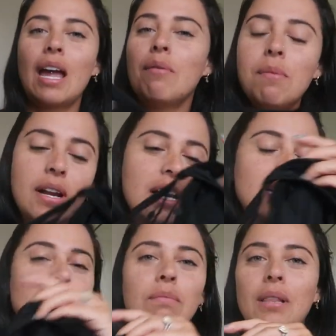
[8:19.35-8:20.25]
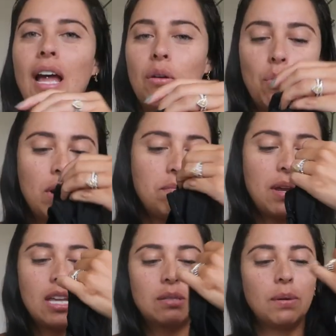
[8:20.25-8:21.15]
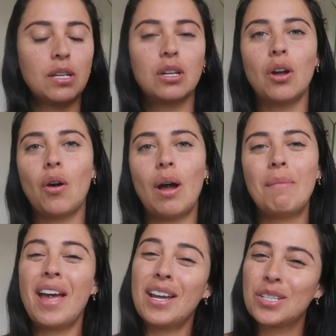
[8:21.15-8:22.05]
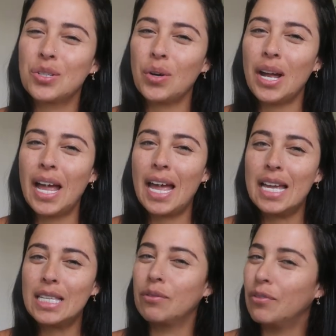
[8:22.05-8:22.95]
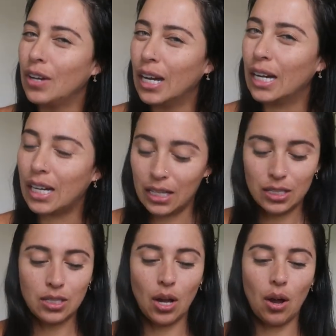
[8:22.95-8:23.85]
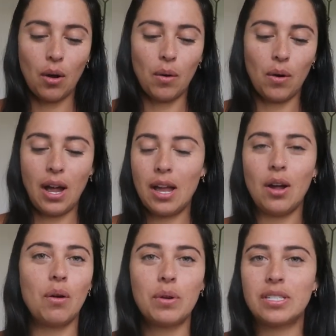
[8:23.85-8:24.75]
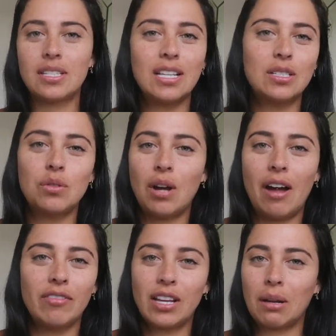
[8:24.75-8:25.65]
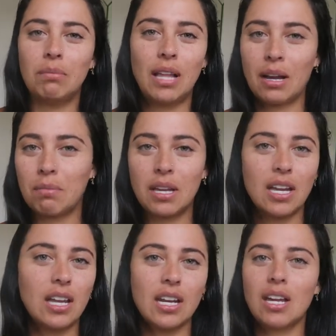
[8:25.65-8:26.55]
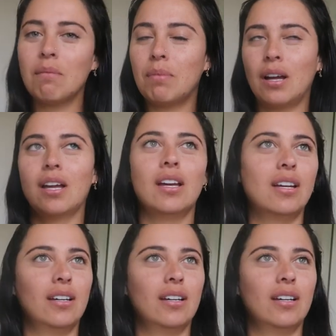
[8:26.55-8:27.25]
Everybody needs a black one piece, but you know, I'm extra as fuck, so I always need to have like a black bikini, but